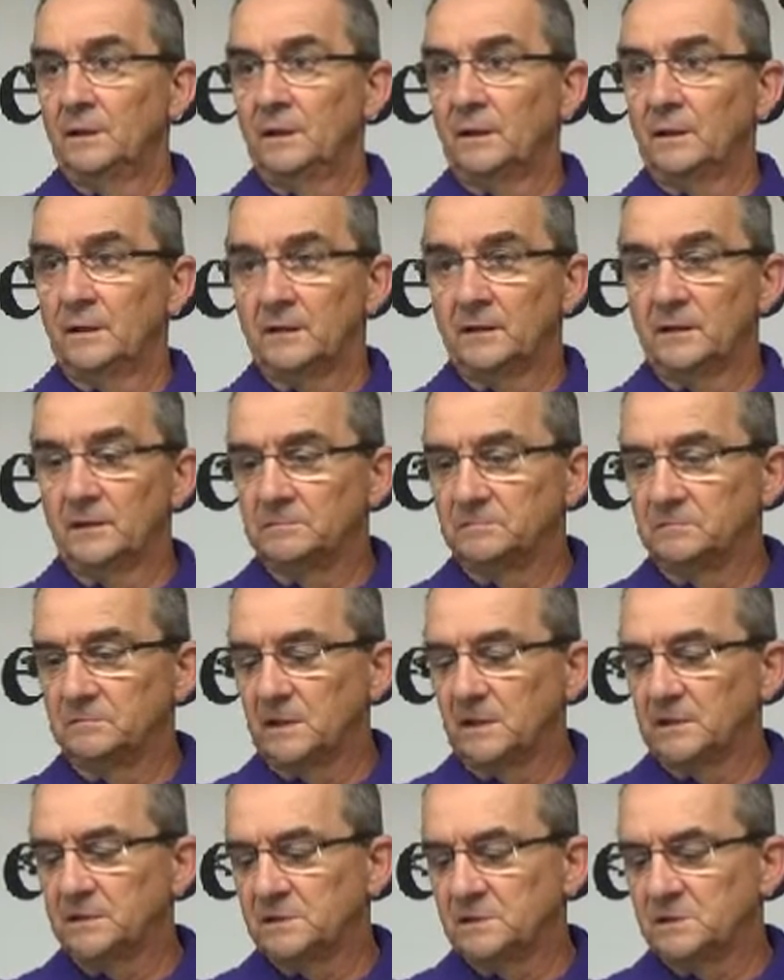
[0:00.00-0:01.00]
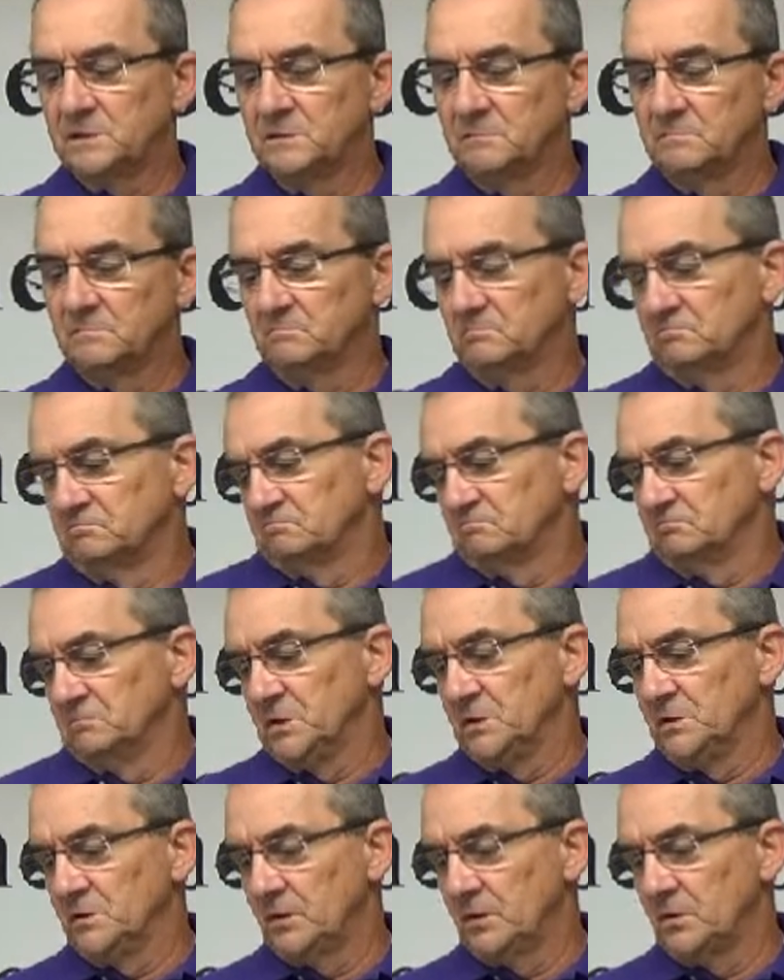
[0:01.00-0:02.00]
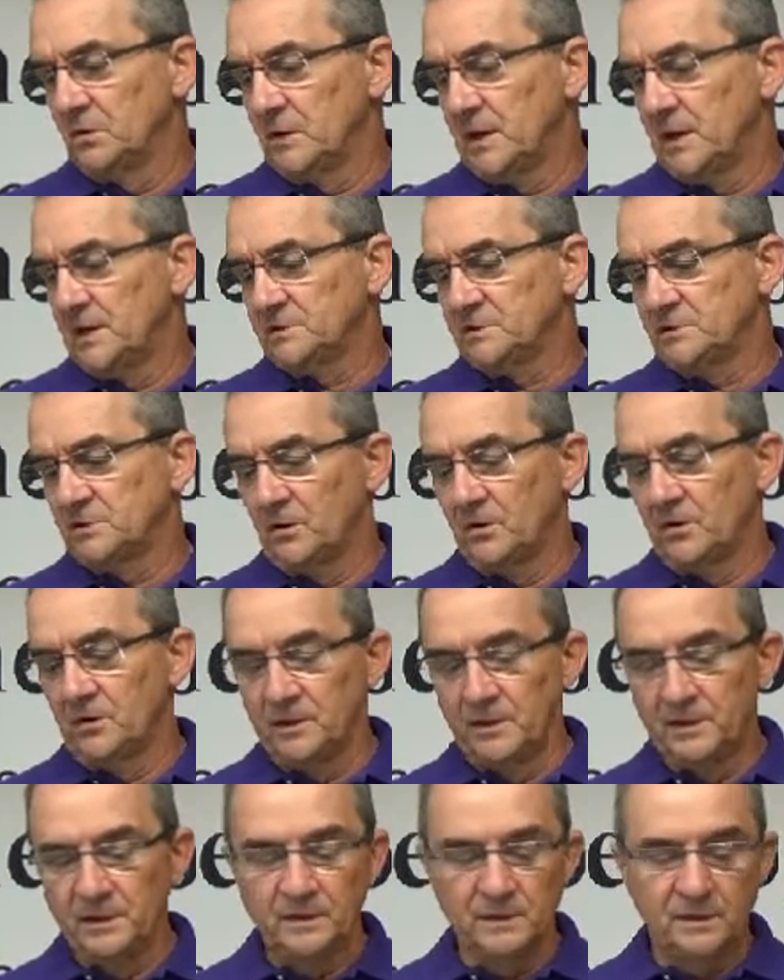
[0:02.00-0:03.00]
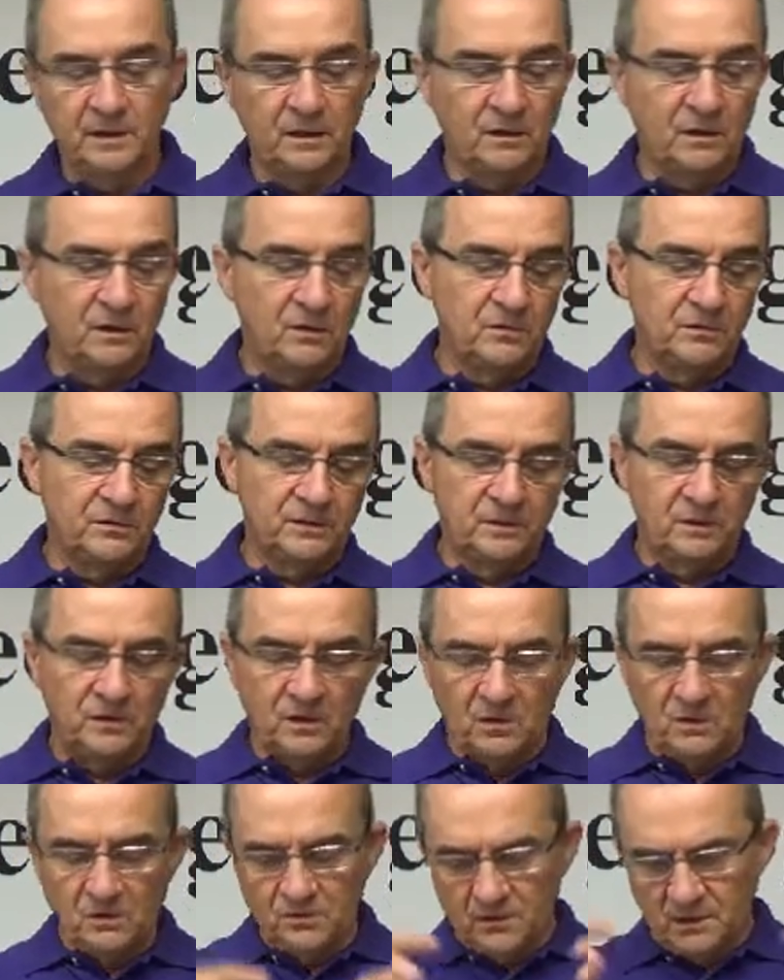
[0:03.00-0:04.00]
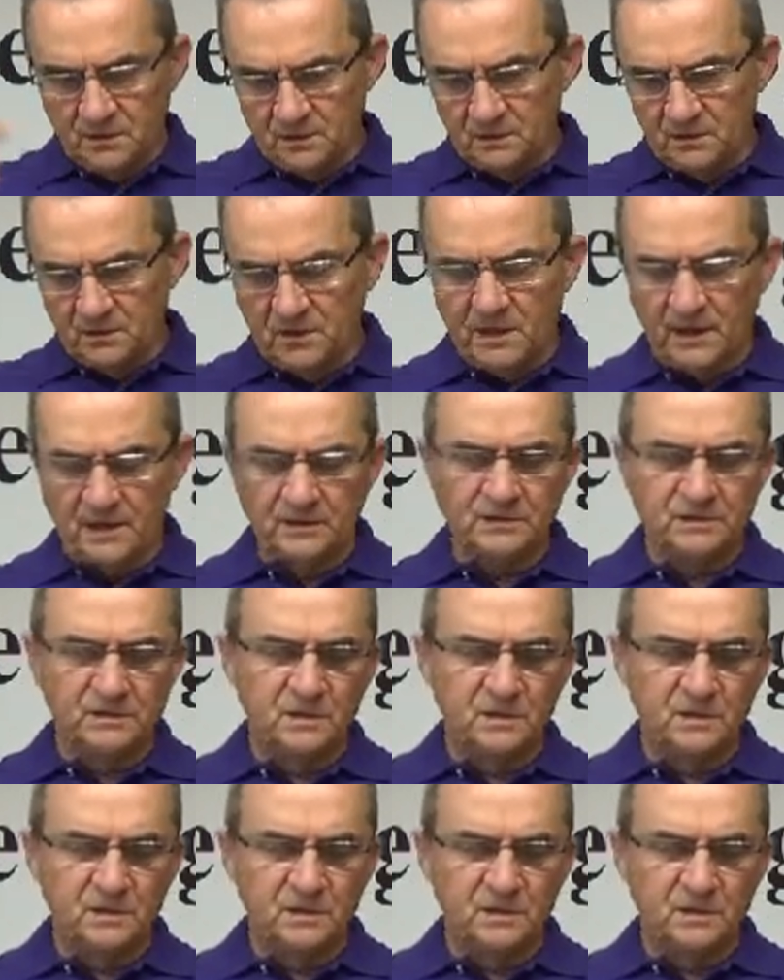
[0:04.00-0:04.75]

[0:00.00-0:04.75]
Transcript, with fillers: Uh, I just, you know, Astarte and all the all that kind of